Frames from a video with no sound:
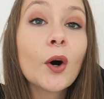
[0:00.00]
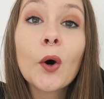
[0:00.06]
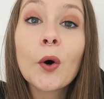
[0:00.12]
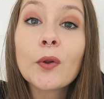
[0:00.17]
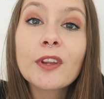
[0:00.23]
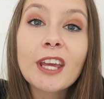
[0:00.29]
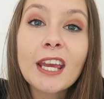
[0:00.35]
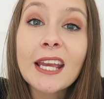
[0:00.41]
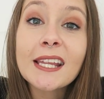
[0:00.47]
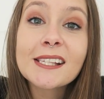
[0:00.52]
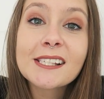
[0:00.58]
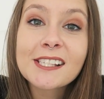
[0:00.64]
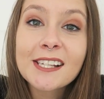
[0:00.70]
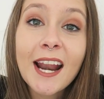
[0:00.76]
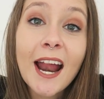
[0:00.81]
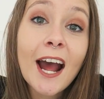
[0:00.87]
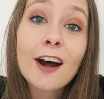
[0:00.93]
all the
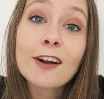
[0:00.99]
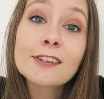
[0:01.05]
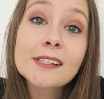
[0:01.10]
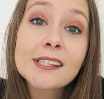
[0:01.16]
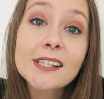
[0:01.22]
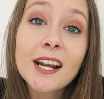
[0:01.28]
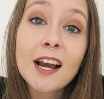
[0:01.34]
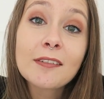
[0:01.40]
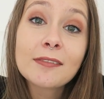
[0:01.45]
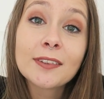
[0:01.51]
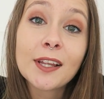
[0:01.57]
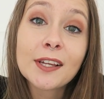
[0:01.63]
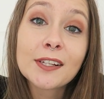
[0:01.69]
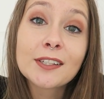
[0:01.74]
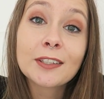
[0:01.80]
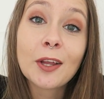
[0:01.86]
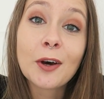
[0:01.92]
ins and outs that I've
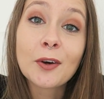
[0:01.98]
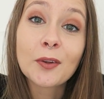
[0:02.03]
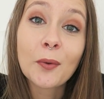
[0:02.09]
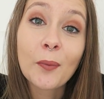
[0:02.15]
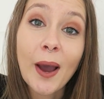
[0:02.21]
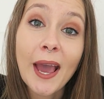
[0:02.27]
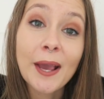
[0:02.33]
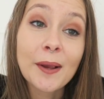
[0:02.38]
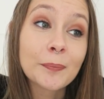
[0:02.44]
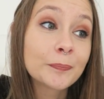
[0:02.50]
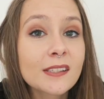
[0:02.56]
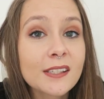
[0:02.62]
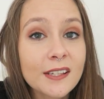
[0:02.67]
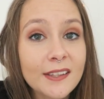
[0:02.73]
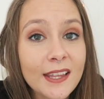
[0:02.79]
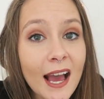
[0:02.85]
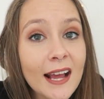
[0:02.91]
learned along the way.
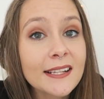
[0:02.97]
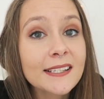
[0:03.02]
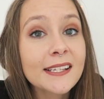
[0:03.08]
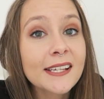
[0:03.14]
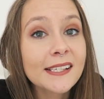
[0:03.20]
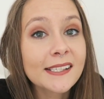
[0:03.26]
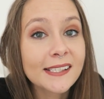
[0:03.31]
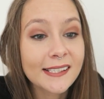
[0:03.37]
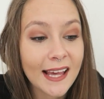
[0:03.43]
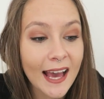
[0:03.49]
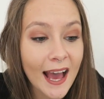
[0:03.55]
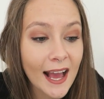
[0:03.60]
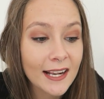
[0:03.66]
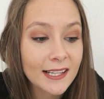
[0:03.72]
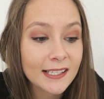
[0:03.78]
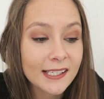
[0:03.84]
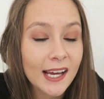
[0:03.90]
So that is
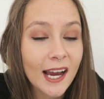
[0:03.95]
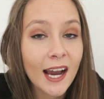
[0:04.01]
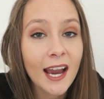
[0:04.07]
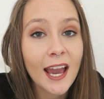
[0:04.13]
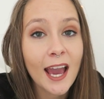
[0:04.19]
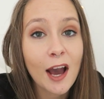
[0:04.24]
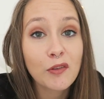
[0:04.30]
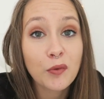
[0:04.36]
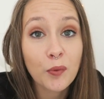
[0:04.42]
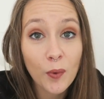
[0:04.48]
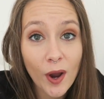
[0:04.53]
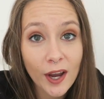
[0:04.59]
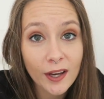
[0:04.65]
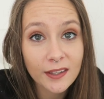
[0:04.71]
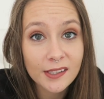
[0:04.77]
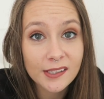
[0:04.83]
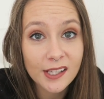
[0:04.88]
that. I have
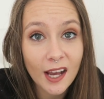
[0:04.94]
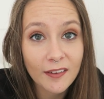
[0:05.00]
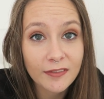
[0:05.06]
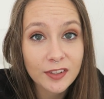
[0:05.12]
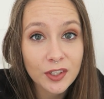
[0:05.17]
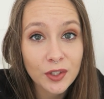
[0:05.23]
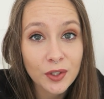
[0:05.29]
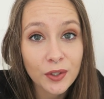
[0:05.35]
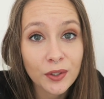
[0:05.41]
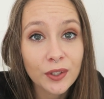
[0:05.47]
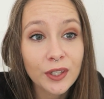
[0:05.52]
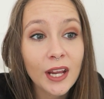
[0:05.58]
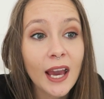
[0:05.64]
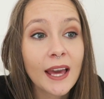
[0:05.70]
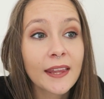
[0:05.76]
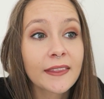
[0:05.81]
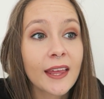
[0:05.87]
work this afternoon
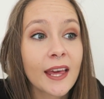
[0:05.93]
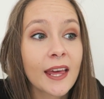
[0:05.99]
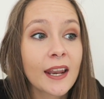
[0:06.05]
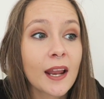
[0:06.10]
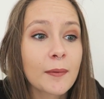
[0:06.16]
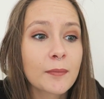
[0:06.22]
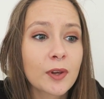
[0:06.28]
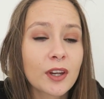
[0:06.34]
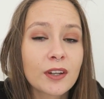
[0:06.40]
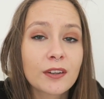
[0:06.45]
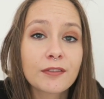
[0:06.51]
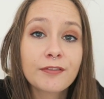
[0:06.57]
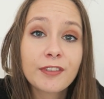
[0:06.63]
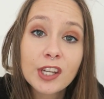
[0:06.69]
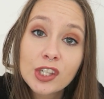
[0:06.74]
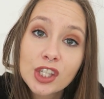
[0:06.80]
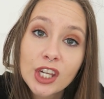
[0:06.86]
and then I'm gonna
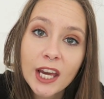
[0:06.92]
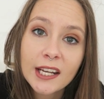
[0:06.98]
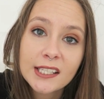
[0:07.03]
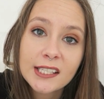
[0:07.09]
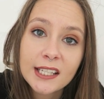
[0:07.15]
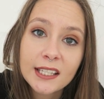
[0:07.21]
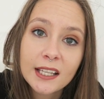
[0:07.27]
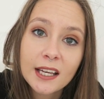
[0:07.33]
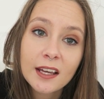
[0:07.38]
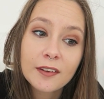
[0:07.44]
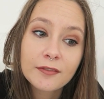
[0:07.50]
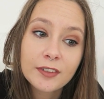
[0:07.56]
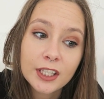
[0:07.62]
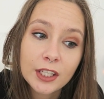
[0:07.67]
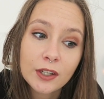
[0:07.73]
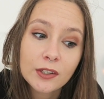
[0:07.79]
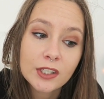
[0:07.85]
finish editing a
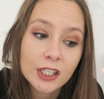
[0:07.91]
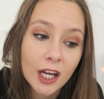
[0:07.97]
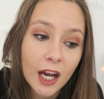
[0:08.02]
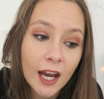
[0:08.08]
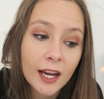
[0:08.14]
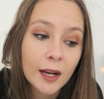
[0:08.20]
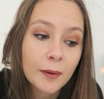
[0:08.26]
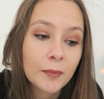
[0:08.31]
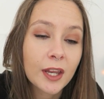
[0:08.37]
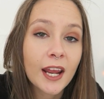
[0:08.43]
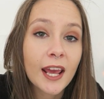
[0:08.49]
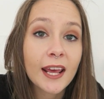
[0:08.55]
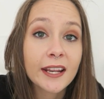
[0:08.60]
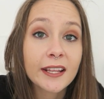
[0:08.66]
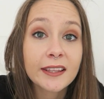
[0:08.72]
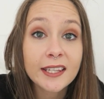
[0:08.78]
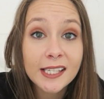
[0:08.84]
video tonight. I'm gonna
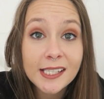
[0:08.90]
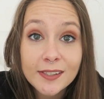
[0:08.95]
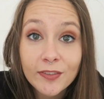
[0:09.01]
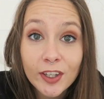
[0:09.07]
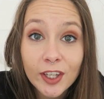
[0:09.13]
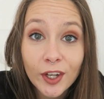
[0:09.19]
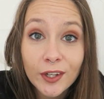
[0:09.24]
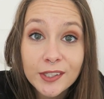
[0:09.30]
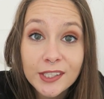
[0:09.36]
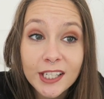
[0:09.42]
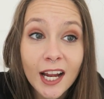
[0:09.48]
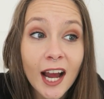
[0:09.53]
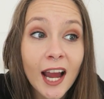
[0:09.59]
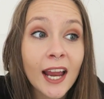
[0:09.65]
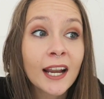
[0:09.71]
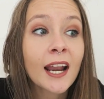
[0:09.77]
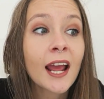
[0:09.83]
edit this video
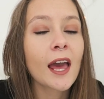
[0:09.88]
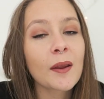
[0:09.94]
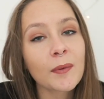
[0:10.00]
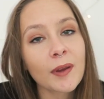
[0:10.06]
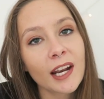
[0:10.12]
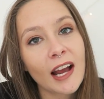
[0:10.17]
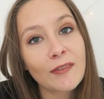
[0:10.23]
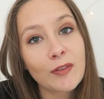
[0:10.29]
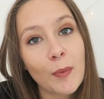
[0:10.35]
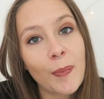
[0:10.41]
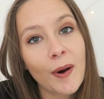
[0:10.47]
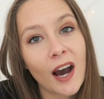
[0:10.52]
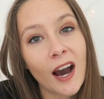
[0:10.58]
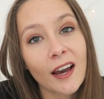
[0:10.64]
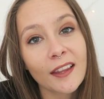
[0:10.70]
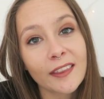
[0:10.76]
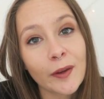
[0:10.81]
tonight and I'm gonna have a
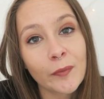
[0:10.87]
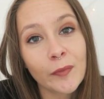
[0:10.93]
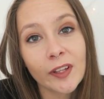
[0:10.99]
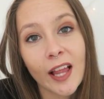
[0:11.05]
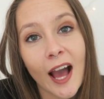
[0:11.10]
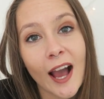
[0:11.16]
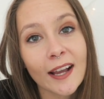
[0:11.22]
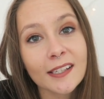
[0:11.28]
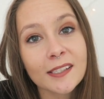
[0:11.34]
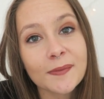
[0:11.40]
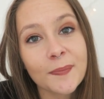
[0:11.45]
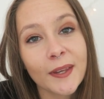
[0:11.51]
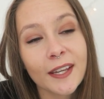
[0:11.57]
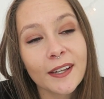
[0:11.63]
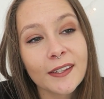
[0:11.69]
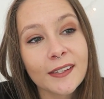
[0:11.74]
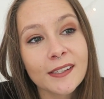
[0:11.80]
bath and relax
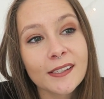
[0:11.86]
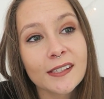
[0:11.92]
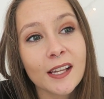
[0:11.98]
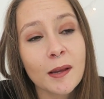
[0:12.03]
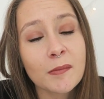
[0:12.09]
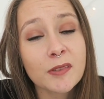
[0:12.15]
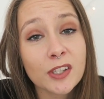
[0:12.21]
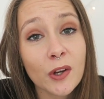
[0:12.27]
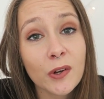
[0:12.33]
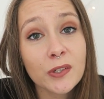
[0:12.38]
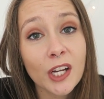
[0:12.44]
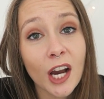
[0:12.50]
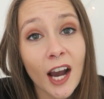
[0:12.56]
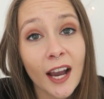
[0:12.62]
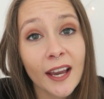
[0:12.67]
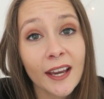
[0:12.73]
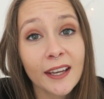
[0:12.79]
because I'm so
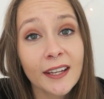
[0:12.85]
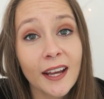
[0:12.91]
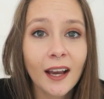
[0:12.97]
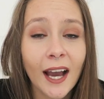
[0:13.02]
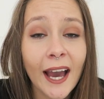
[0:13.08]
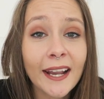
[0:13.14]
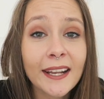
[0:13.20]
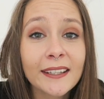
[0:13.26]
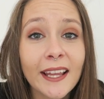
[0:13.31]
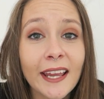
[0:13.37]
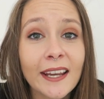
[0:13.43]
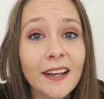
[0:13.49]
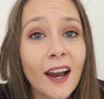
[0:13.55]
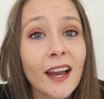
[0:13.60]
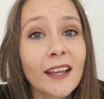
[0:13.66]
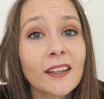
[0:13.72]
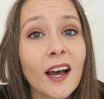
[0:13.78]
tired. I had a late
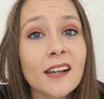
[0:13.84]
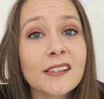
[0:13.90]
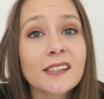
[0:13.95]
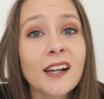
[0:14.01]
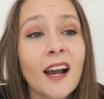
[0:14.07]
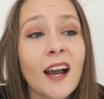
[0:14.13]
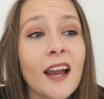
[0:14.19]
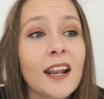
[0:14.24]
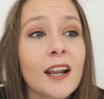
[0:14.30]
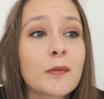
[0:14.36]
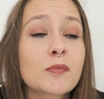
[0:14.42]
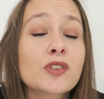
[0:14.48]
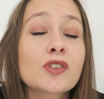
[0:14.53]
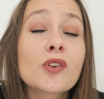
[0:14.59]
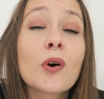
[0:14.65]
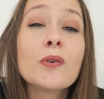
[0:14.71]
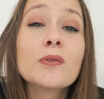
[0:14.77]
night last night. I'm
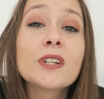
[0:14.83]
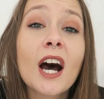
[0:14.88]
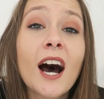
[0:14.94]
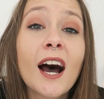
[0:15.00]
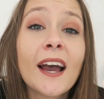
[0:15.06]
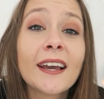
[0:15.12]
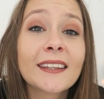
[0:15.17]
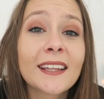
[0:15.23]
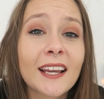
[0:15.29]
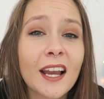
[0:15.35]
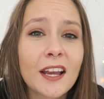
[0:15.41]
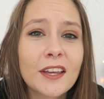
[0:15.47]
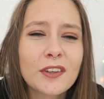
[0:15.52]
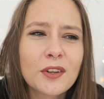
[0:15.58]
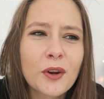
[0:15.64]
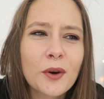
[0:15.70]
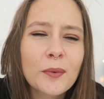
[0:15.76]
so tired. Like,
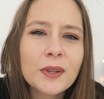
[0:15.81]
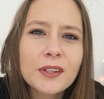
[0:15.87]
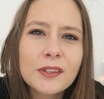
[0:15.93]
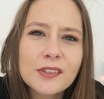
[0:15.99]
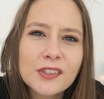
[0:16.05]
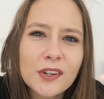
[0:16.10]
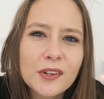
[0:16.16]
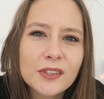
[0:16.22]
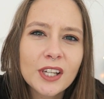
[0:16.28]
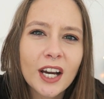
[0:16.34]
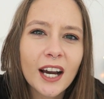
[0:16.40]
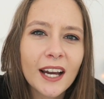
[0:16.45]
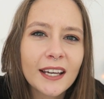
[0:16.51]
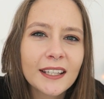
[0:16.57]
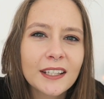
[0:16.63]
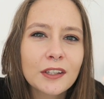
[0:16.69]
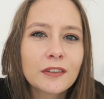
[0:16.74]
you know when you're so
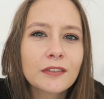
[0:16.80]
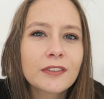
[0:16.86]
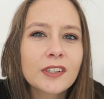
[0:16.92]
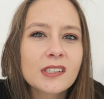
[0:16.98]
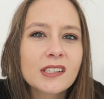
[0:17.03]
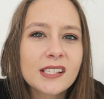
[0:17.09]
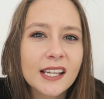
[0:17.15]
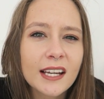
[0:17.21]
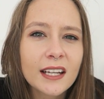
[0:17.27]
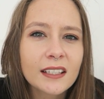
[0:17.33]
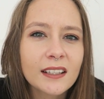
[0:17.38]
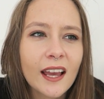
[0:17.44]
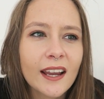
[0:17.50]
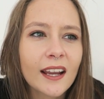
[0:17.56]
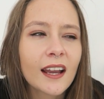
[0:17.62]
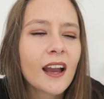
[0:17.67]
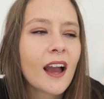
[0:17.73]
tired that you feel sick?
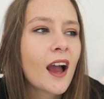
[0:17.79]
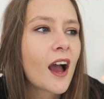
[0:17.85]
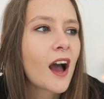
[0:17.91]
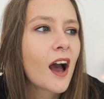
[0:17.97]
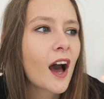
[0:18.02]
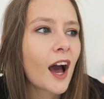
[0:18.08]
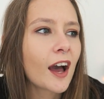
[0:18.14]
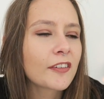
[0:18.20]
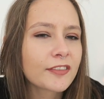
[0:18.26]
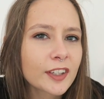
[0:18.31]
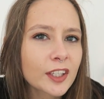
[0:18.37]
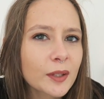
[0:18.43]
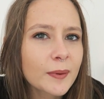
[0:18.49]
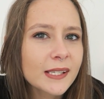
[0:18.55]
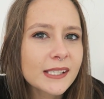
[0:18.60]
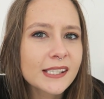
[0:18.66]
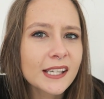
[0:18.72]
Like, I feel
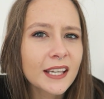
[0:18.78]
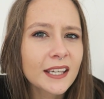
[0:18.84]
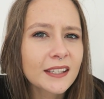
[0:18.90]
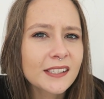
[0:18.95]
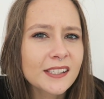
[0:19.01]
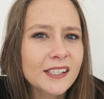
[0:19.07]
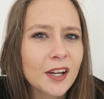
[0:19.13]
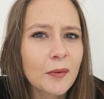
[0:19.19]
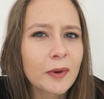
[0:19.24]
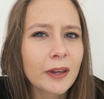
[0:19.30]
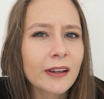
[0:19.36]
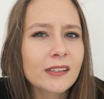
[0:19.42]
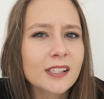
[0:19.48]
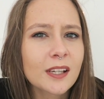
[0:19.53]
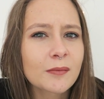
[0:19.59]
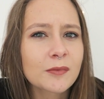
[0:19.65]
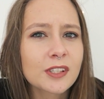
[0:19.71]
a bit sick in the stomach
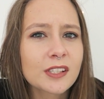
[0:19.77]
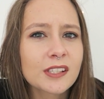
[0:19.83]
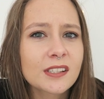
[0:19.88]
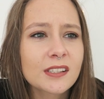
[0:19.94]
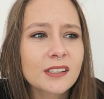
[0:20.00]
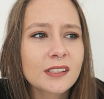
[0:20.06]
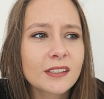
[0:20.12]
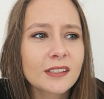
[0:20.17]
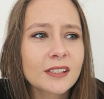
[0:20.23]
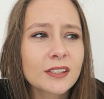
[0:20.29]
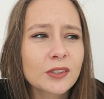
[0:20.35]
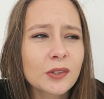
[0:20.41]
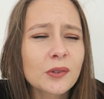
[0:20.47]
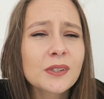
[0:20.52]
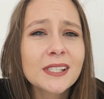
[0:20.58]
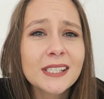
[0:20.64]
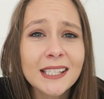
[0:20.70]
because I'm just
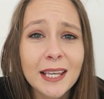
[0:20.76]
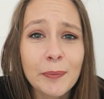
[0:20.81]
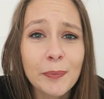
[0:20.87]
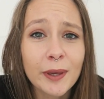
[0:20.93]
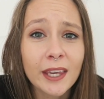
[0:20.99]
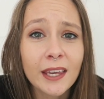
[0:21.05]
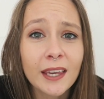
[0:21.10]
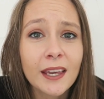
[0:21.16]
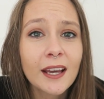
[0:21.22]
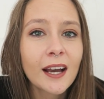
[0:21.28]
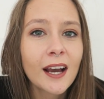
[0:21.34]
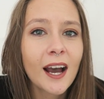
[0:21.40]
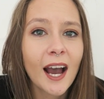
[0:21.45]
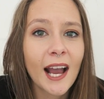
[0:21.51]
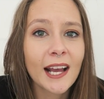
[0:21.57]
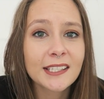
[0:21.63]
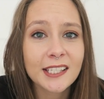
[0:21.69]
so sleepy.
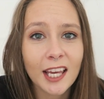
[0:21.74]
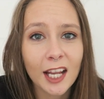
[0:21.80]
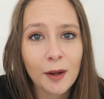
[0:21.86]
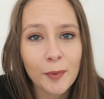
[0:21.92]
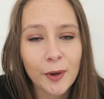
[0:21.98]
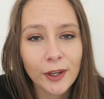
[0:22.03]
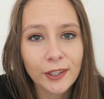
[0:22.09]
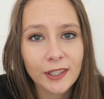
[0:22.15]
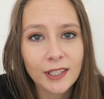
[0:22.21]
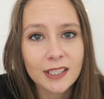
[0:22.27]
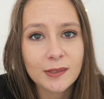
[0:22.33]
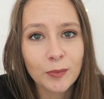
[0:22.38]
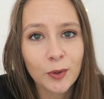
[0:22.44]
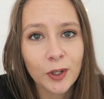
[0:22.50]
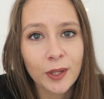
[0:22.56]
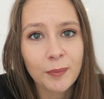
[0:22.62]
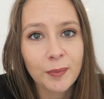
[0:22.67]
I had to get up early this
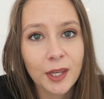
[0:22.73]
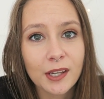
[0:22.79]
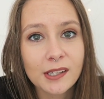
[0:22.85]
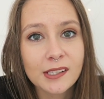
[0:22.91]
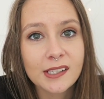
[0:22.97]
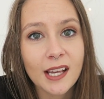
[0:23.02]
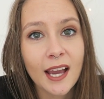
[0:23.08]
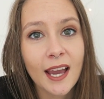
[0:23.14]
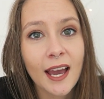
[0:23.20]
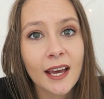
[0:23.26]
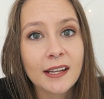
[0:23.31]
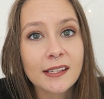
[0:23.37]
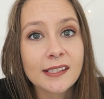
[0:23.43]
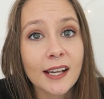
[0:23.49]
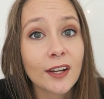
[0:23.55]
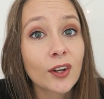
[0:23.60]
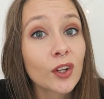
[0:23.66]
morning because I had
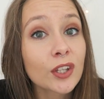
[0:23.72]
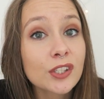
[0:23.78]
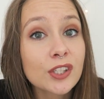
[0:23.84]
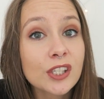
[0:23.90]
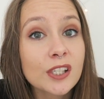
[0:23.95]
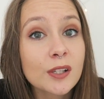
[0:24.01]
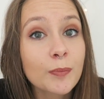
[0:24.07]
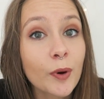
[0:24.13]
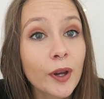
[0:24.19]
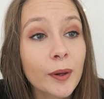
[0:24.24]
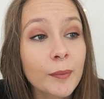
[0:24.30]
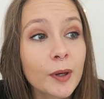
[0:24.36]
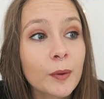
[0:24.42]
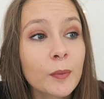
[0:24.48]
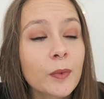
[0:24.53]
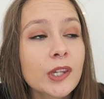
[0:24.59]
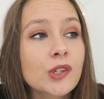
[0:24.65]
a psychologist
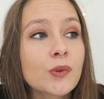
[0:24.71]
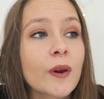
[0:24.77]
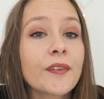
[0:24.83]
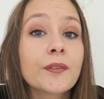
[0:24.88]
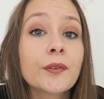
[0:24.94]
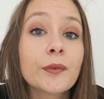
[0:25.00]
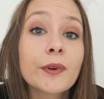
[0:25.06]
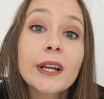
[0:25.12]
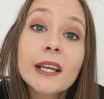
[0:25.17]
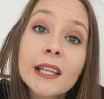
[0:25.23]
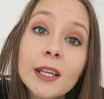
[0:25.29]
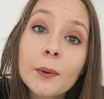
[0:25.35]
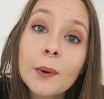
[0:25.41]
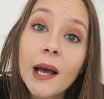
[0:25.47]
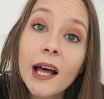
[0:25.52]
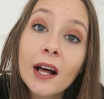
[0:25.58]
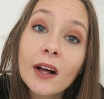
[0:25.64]
appointment, which went really
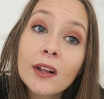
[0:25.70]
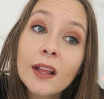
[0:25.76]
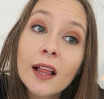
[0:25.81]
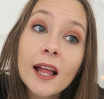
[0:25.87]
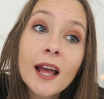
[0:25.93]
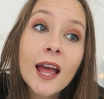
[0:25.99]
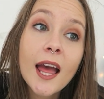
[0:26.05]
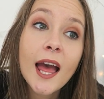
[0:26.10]
well.